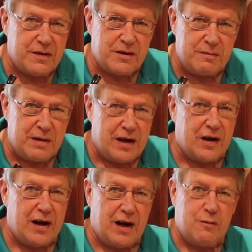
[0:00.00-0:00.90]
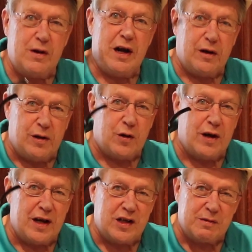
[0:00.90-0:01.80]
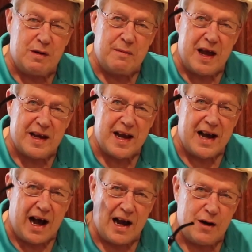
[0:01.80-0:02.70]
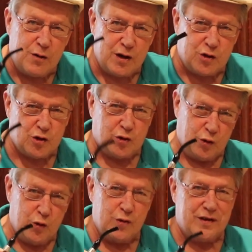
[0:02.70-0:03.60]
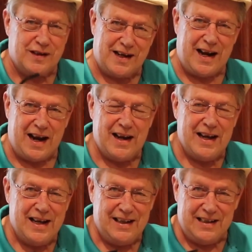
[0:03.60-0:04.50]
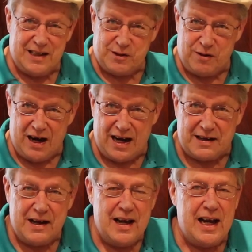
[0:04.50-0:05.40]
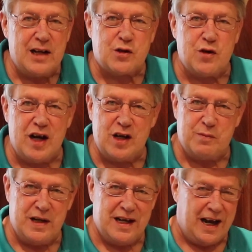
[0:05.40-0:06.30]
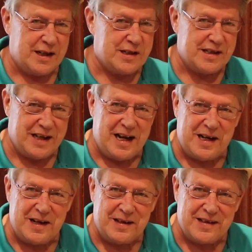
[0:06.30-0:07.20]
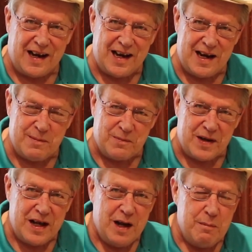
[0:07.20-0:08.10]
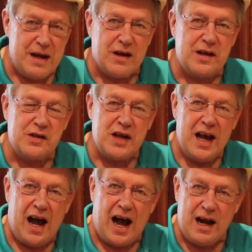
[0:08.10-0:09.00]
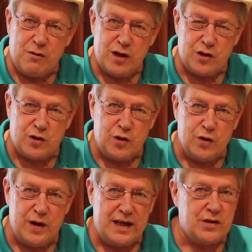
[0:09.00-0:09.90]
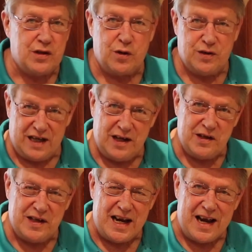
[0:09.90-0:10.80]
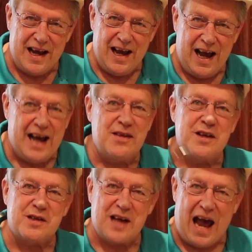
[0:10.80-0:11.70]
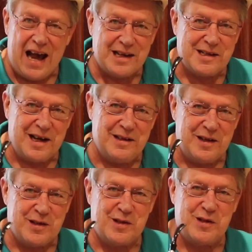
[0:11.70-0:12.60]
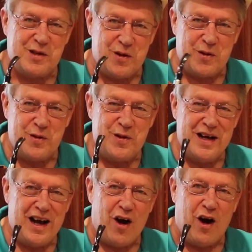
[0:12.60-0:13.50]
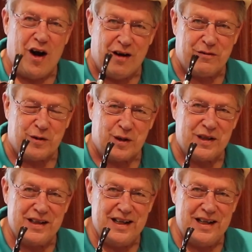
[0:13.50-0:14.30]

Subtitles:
Nathan Bigotta. We're going to be making Irish stew today. That's right, it's going to be an exciting time because Irish stew is so tasty and this accent is so awful.